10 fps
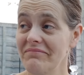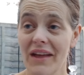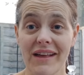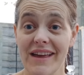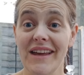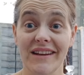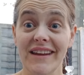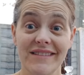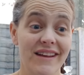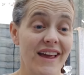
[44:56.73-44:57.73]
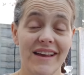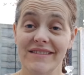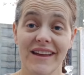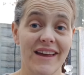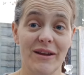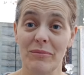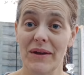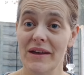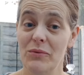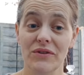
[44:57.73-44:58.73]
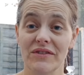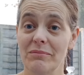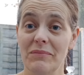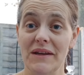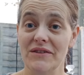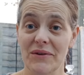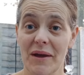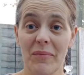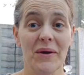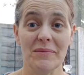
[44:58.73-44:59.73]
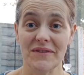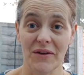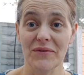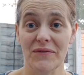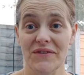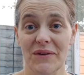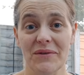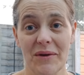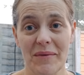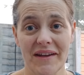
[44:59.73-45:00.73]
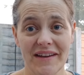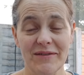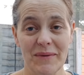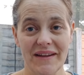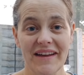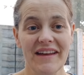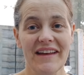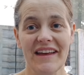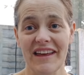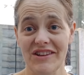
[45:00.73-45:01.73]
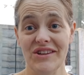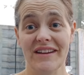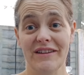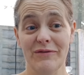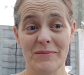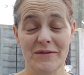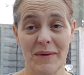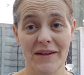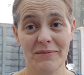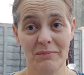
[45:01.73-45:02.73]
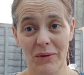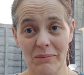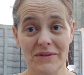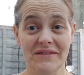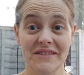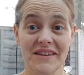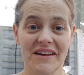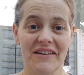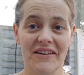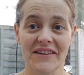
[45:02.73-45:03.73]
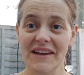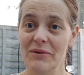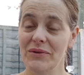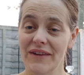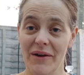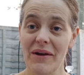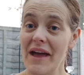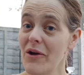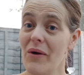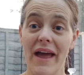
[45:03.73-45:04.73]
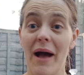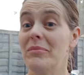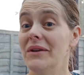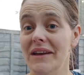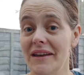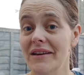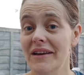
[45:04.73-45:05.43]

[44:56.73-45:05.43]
a keen. He's keen, but he wouldn't be doing it by himself, if you see what I mean. He's been ejected from his bed and plumped into the car, and he will now quite happily